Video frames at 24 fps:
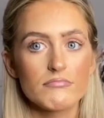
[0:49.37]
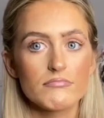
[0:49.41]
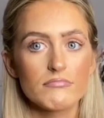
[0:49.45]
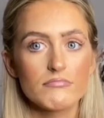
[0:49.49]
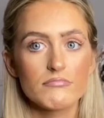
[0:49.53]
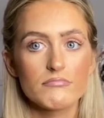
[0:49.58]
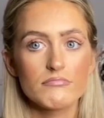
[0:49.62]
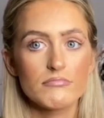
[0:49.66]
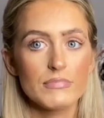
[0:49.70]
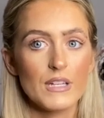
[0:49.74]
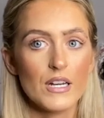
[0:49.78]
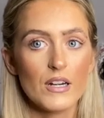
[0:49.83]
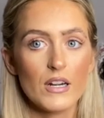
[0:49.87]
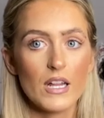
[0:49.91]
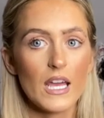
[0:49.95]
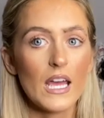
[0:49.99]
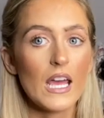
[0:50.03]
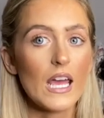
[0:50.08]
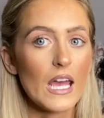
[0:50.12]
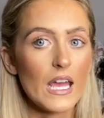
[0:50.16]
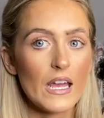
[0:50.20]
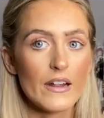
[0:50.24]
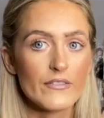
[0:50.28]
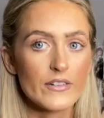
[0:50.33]
nearly
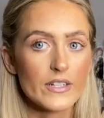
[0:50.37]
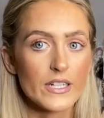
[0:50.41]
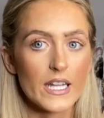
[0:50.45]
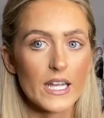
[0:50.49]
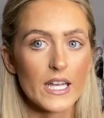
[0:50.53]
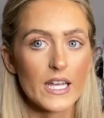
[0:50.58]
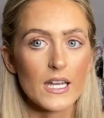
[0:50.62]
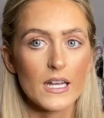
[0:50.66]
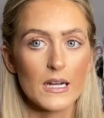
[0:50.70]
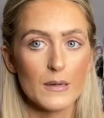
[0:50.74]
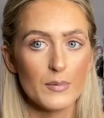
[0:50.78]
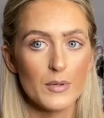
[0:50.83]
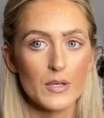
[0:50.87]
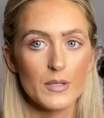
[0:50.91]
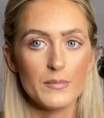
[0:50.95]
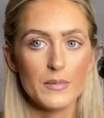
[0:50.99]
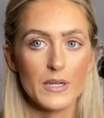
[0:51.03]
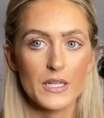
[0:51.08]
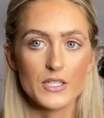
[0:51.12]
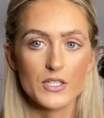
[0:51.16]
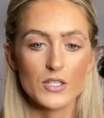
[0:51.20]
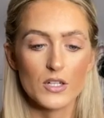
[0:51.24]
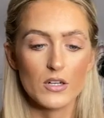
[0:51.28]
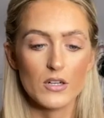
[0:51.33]
every day about my
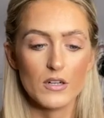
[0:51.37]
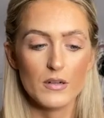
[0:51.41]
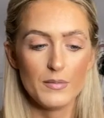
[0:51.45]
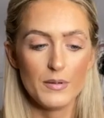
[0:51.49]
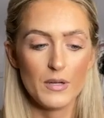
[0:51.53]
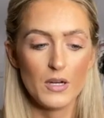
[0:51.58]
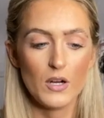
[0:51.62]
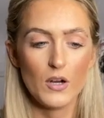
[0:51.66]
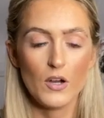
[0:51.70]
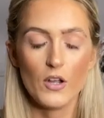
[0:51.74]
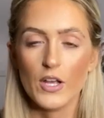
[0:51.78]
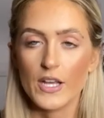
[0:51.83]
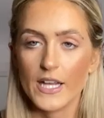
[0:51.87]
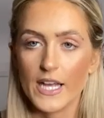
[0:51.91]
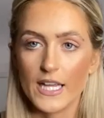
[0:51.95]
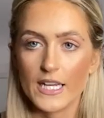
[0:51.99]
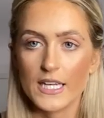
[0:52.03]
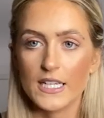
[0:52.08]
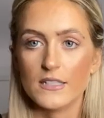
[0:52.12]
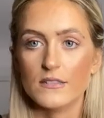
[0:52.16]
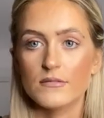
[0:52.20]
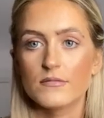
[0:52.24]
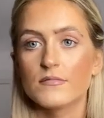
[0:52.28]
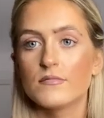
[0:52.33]
job, how you get
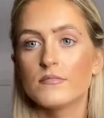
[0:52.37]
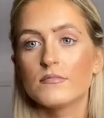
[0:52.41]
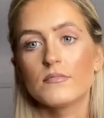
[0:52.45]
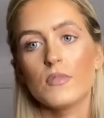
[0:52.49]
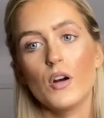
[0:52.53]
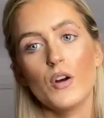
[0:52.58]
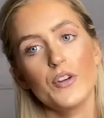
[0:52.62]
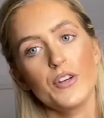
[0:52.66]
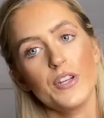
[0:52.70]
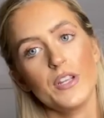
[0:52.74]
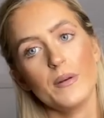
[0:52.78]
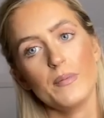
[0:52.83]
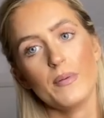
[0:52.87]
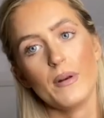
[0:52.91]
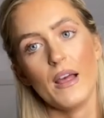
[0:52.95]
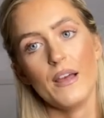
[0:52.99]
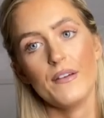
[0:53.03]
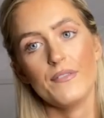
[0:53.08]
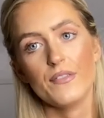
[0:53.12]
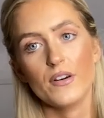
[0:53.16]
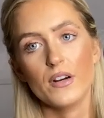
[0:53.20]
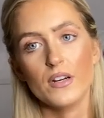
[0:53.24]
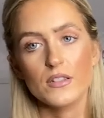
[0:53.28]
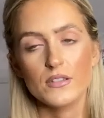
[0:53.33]
it, how do you apply
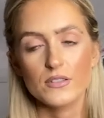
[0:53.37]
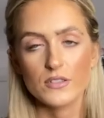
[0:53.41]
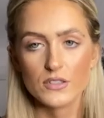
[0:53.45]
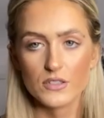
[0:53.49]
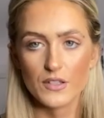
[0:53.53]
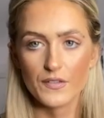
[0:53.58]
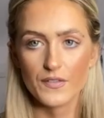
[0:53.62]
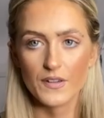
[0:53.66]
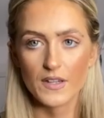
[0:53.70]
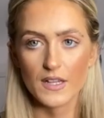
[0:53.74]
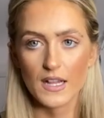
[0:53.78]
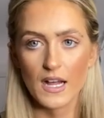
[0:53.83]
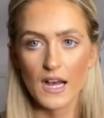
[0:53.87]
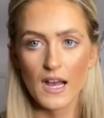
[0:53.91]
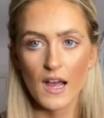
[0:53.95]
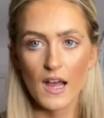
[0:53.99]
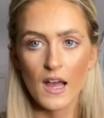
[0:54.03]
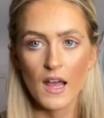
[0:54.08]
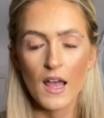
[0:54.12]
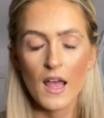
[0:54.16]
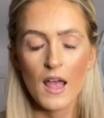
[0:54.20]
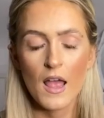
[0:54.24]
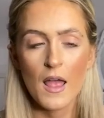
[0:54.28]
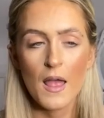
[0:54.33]
for it and stuff like that.
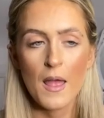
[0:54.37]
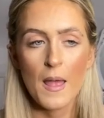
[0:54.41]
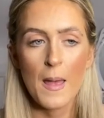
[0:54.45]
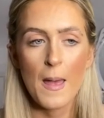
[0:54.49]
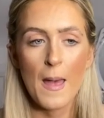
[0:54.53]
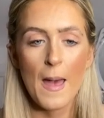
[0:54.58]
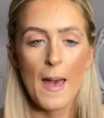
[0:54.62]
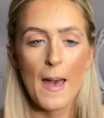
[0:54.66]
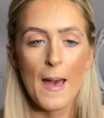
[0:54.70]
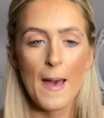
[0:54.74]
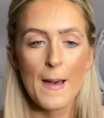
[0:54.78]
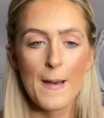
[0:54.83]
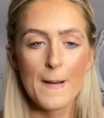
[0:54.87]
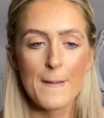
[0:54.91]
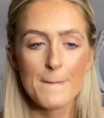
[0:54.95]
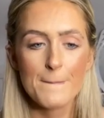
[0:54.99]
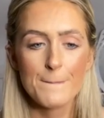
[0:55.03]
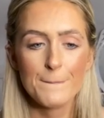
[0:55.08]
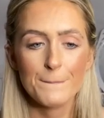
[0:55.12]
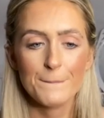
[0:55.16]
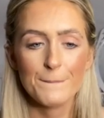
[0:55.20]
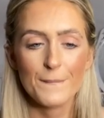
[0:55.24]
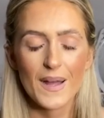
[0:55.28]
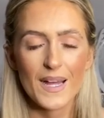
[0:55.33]

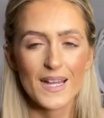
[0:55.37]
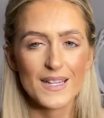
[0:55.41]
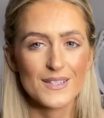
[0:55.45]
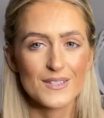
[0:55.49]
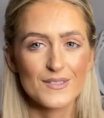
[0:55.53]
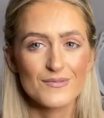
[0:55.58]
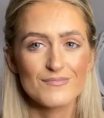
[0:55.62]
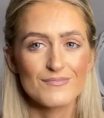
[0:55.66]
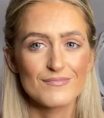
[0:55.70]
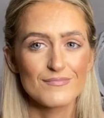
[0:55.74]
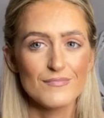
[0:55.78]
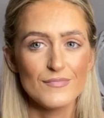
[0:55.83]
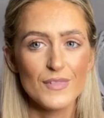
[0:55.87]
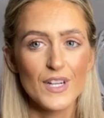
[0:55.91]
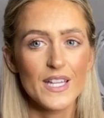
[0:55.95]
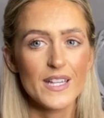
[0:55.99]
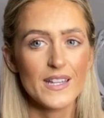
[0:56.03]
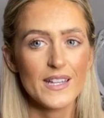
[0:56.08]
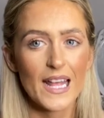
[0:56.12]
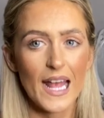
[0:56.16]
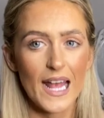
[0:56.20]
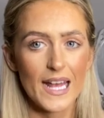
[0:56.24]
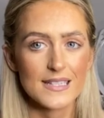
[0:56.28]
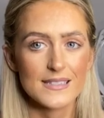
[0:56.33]
It
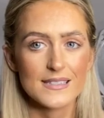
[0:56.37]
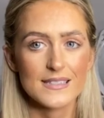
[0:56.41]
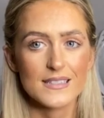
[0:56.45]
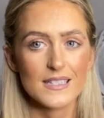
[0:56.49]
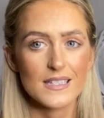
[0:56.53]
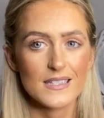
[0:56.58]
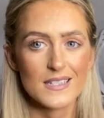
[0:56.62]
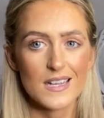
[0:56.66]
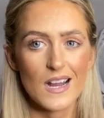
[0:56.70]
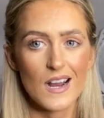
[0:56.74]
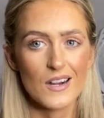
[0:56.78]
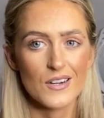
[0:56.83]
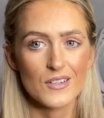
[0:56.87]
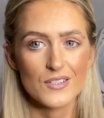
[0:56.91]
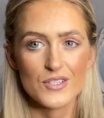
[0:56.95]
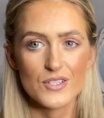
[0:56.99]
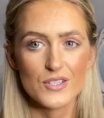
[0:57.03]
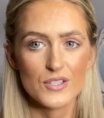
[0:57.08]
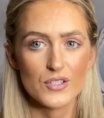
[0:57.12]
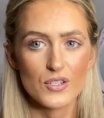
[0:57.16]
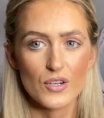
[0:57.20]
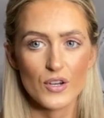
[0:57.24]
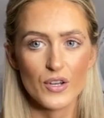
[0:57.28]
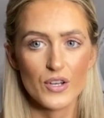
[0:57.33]
really isn't as hard as it
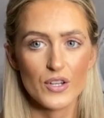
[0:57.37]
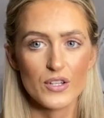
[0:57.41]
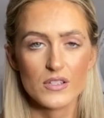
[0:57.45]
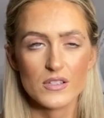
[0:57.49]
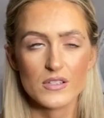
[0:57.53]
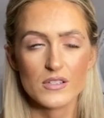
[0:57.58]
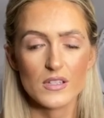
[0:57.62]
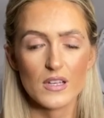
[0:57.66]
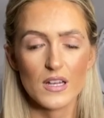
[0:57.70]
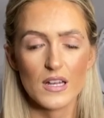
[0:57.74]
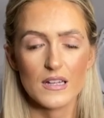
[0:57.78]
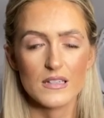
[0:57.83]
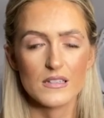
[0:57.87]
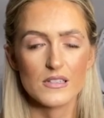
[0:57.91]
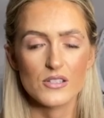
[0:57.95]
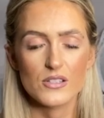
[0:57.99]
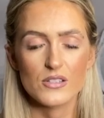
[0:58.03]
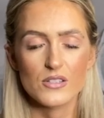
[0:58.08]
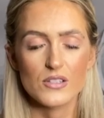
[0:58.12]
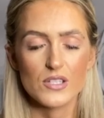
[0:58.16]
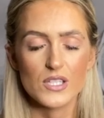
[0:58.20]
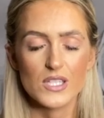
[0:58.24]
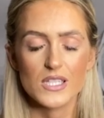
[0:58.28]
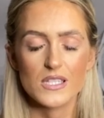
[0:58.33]
sounds. It's
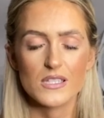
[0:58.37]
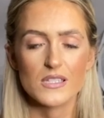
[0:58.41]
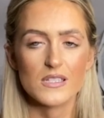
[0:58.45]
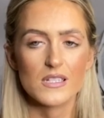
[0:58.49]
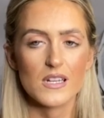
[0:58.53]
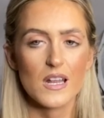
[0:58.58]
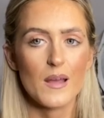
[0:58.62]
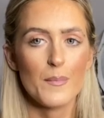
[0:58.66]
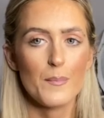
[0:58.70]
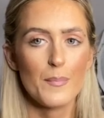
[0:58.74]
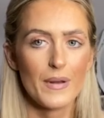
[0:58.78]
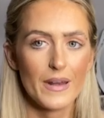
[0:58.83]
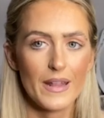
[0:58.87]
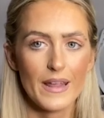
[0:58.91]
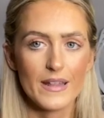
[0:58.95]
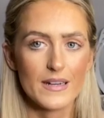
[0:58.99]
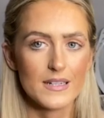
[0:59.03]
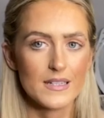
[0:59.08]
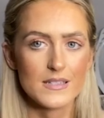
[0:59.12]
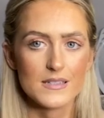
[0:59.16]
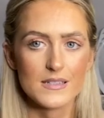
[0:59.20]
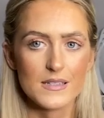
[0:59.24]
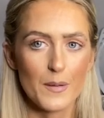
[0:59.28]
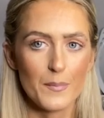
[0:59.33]
just plain
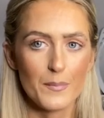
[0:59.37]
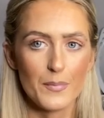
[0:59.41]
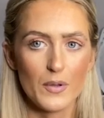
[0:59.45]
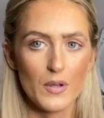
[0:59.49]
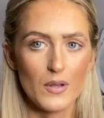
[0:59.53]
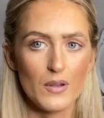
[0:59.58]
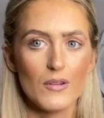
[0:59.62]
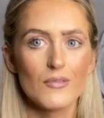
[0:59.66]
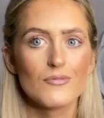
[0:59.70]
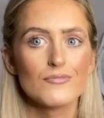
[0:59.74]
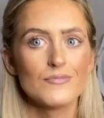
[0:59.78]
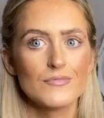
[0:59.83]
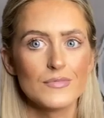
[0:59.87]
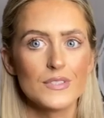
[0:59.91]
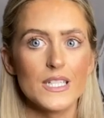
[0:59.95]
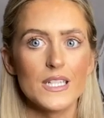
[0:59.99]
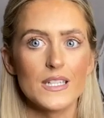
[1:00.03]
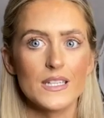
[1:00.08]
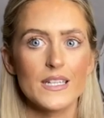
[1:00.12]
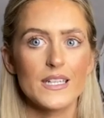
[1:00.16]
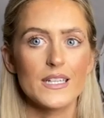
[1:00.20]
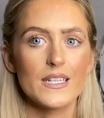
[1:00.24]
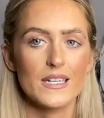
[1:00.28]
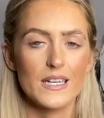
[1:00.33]
and simple,
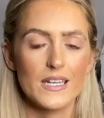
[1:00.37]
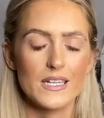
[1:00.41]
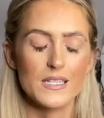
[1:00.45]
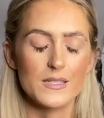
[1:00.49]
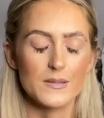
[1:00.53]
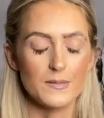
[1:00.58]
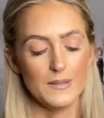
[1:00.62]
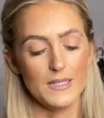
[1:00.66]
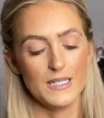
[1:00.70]
really is plain